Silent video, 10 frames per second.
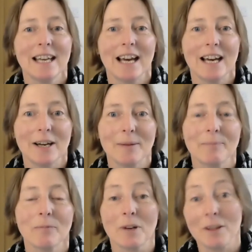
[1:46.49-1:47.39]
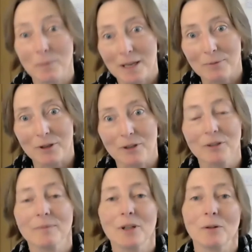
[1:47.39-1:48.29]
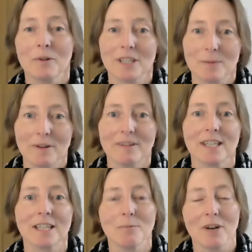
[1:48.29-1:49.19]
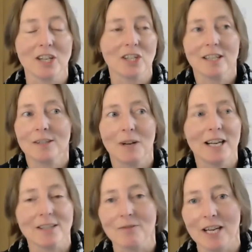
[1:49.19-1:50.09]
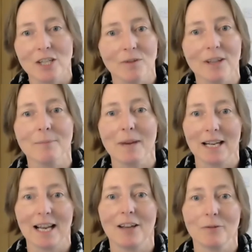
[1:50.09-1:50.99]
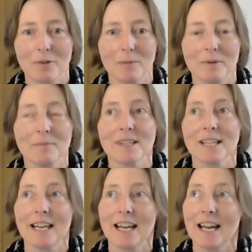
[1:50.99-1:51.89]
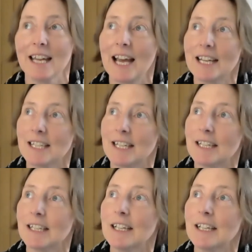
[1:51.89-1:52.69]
with people who were experiencing depression, as well as a range of other mental health problems. And I had a